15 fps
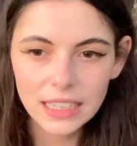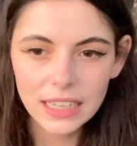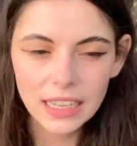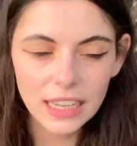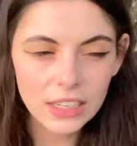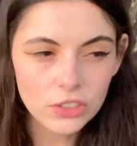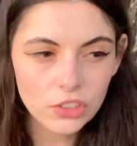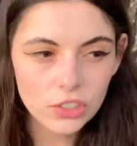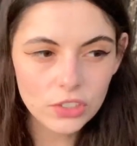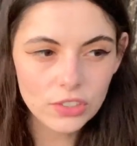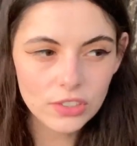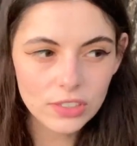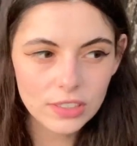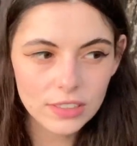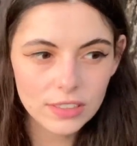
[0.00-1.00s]
It
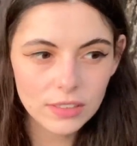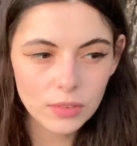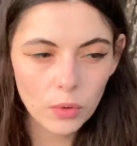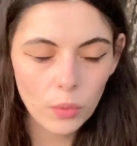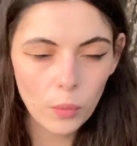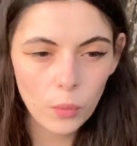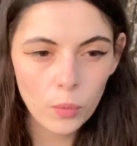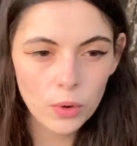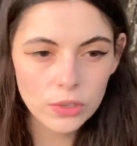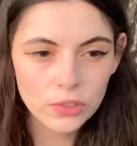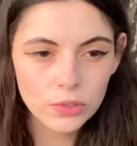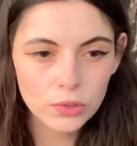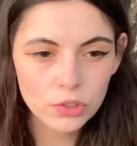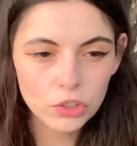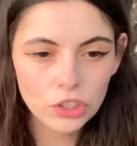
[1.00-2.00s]
just
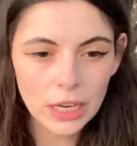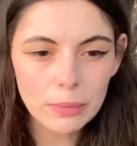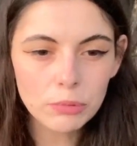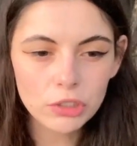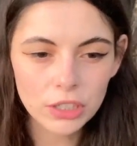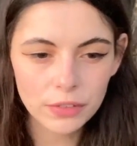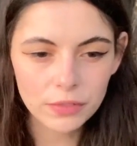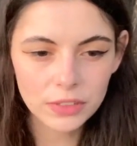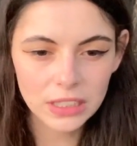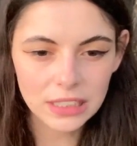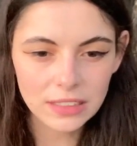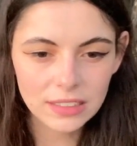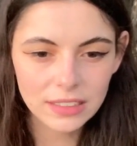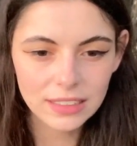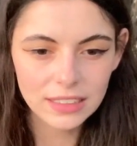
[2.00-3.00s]
was shape-shifted
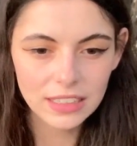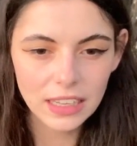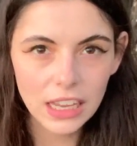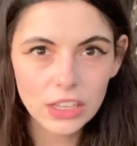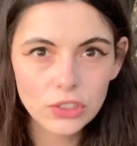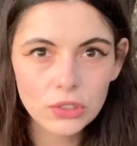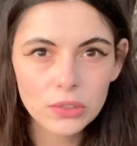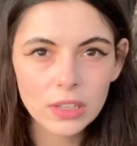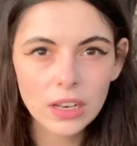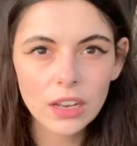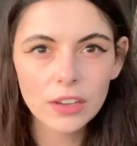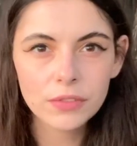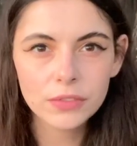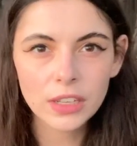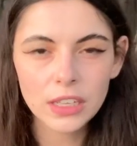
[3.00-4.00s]
into the
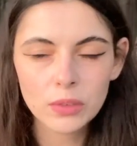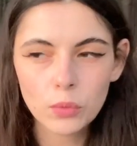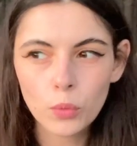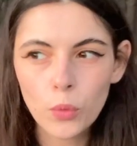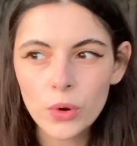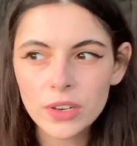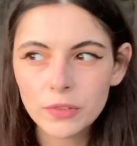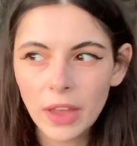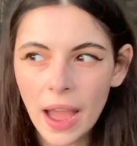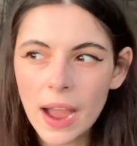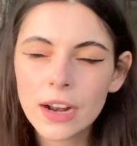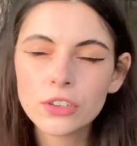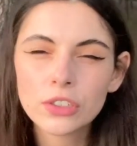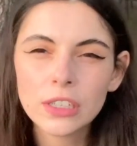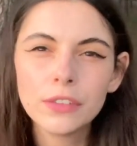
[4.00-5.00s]
love that would
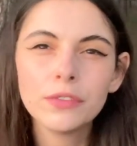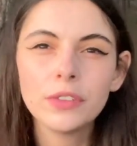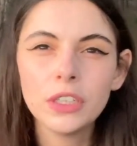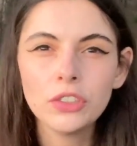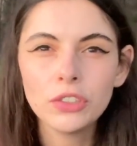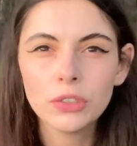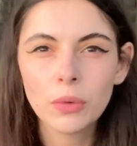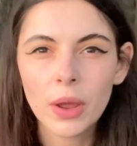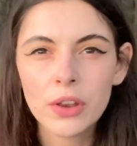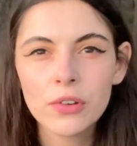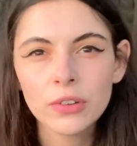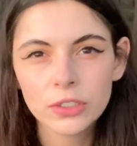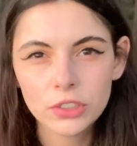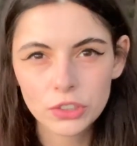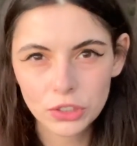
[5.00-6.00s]
actually feed you and
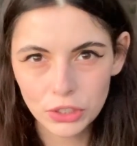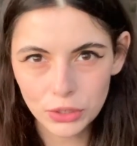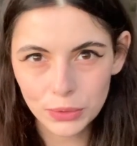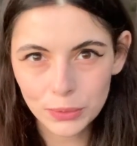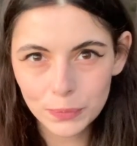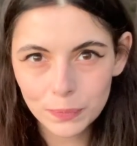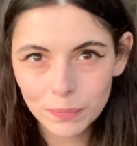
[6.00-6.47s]
nurture you.